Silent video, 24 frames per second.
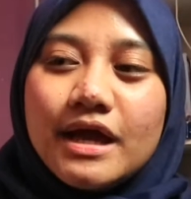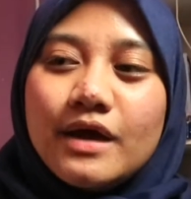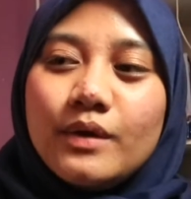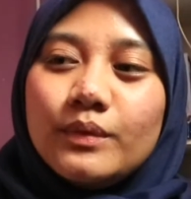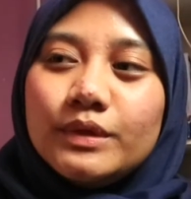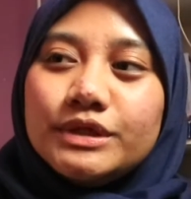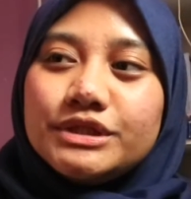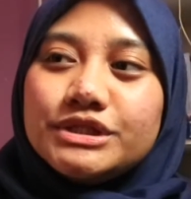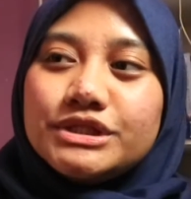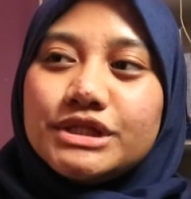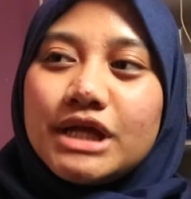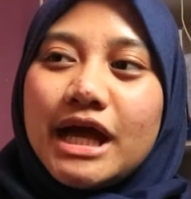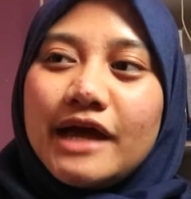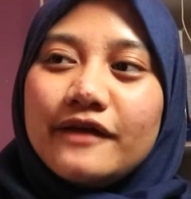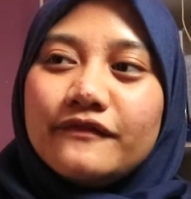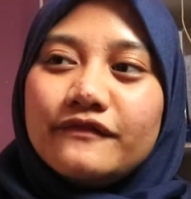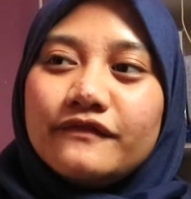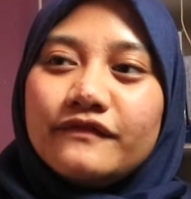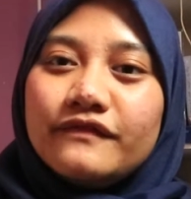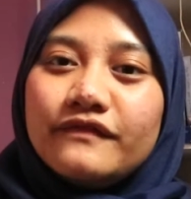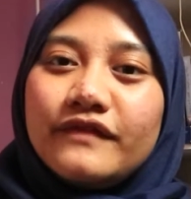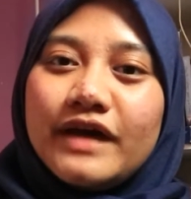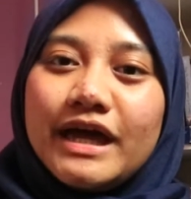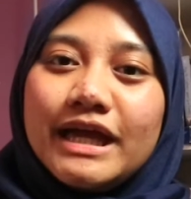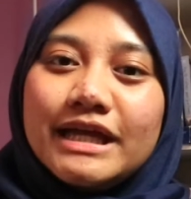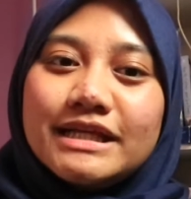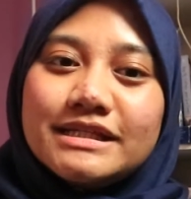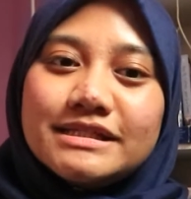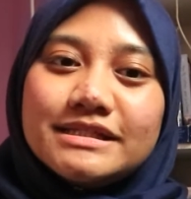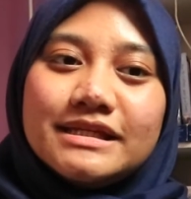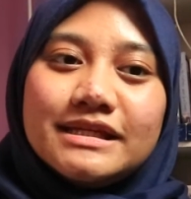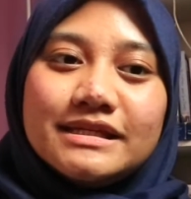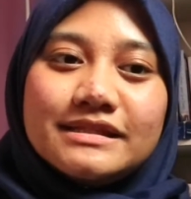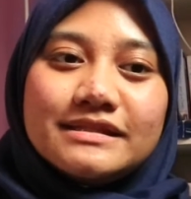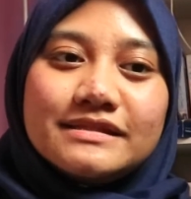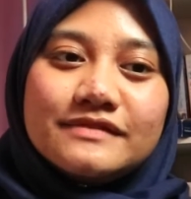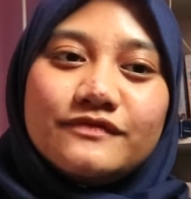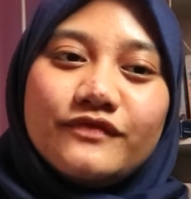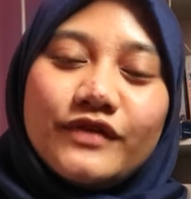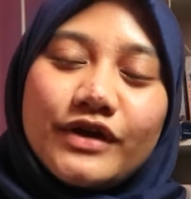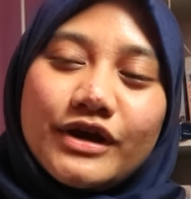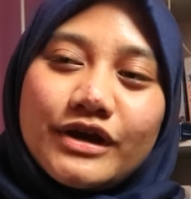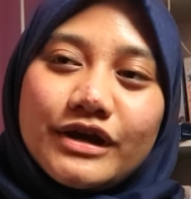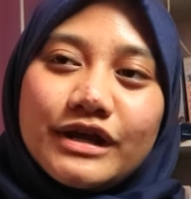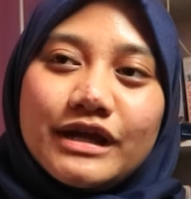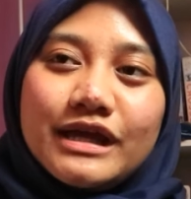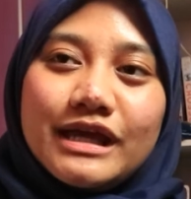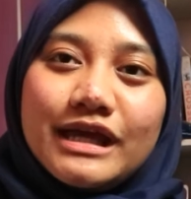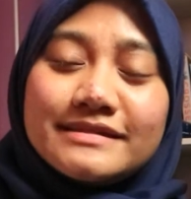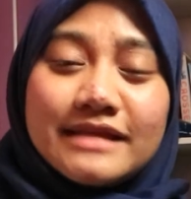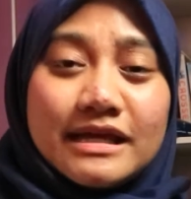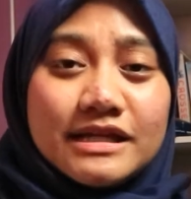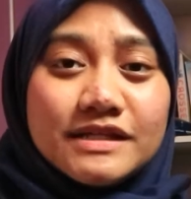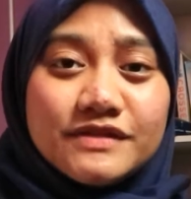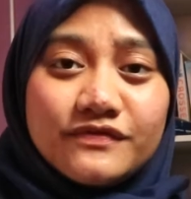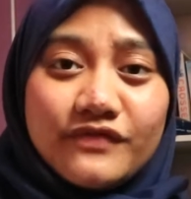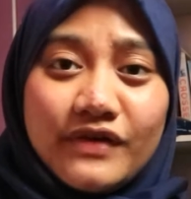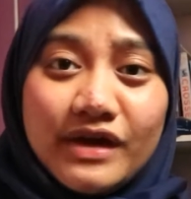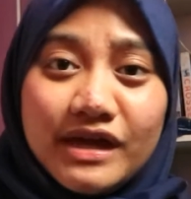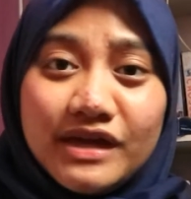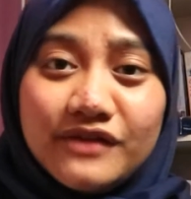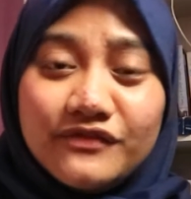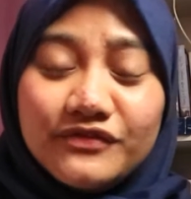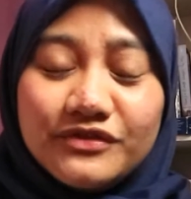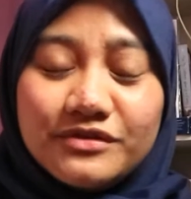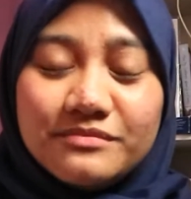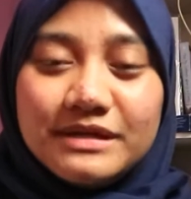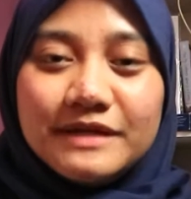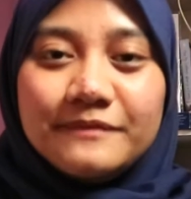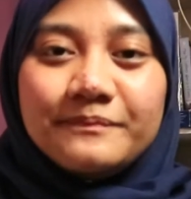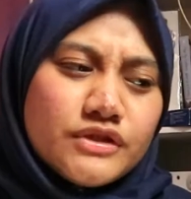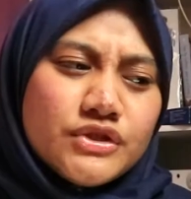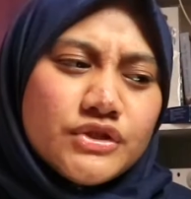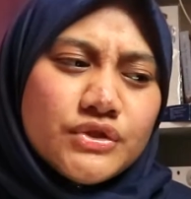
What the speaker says: which I find it's very satisfying for me.